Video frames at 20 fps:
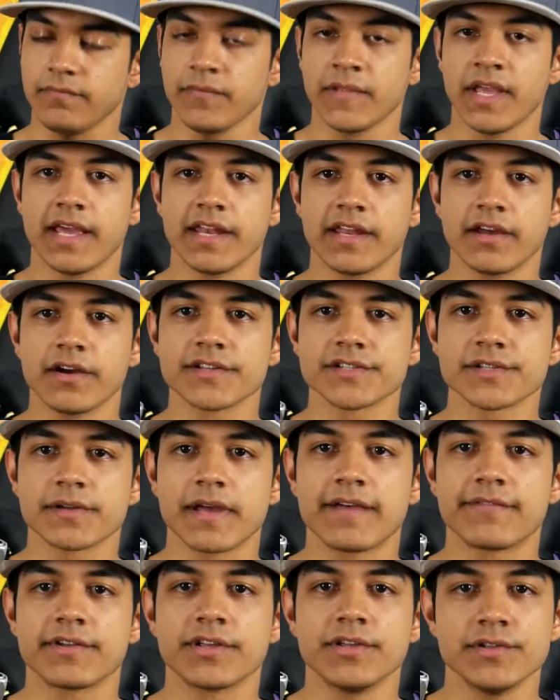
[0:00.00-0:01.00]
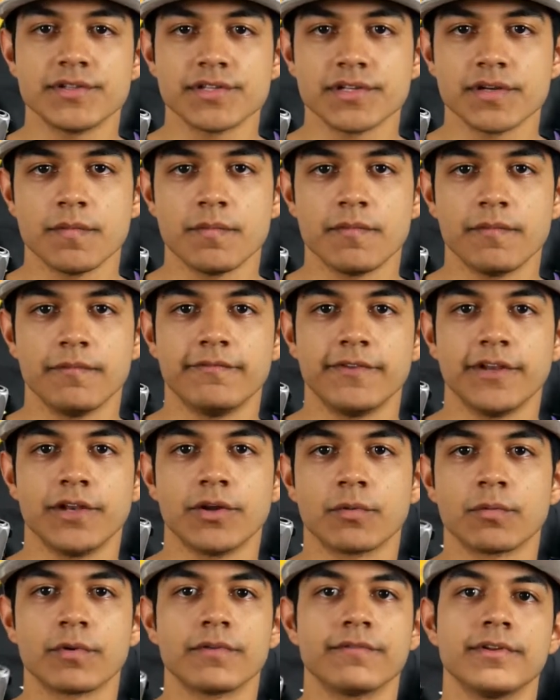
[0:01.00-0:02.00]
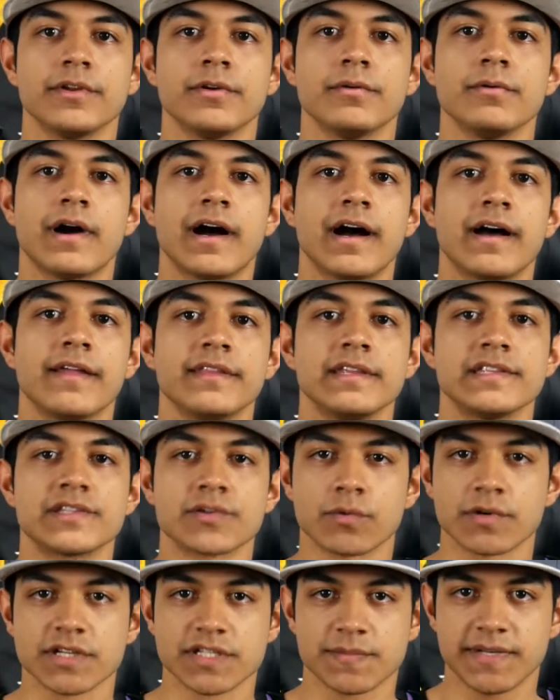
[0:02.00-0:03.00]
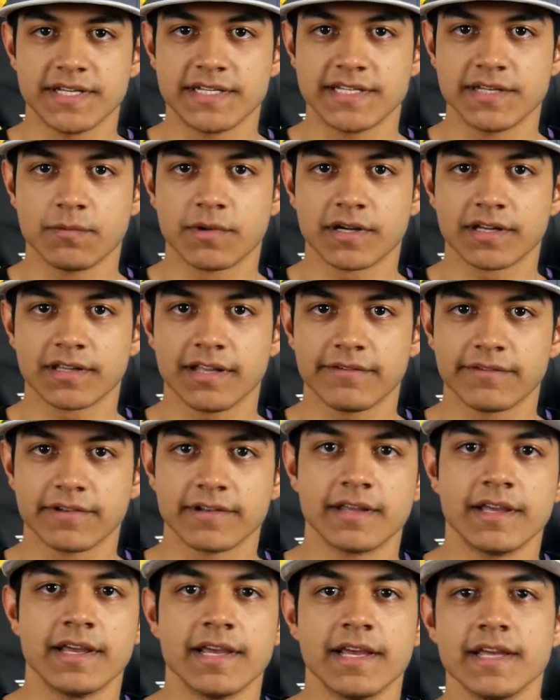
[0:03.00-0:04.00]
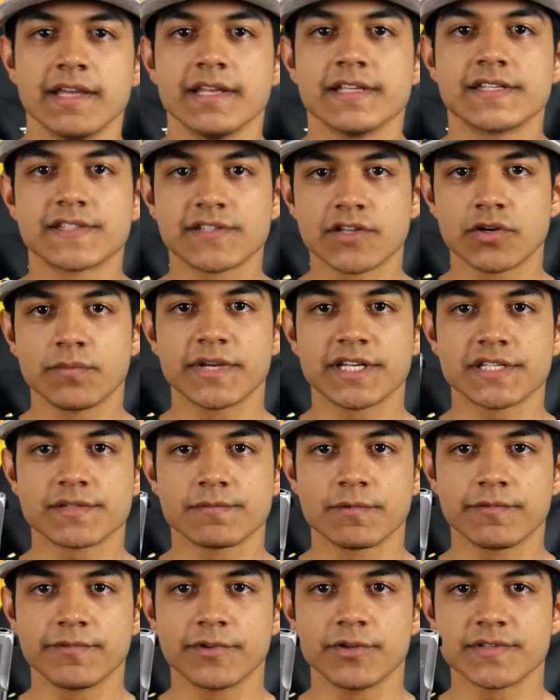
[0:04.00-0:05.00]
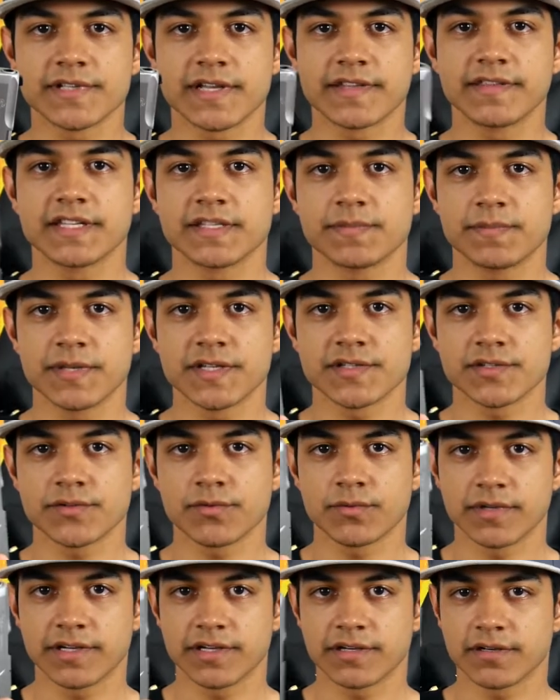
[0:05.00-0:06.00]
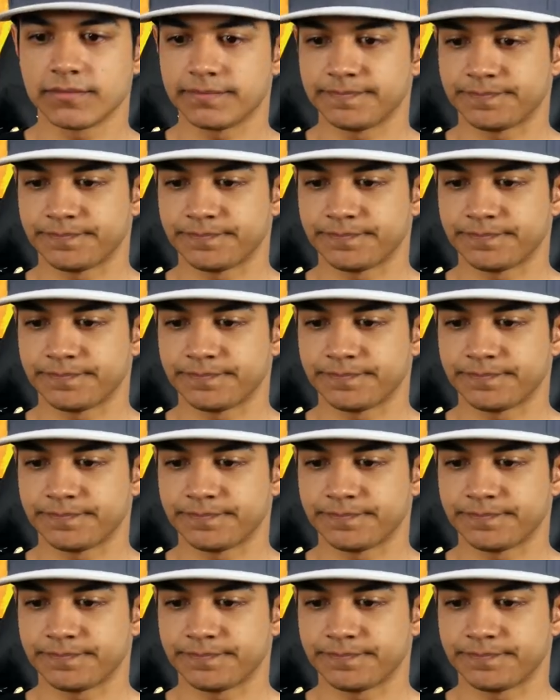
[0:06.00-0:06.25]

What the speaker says: And I also have a YouTube video review on the Taurus PT-111. Still mixed reviews on this pistol here.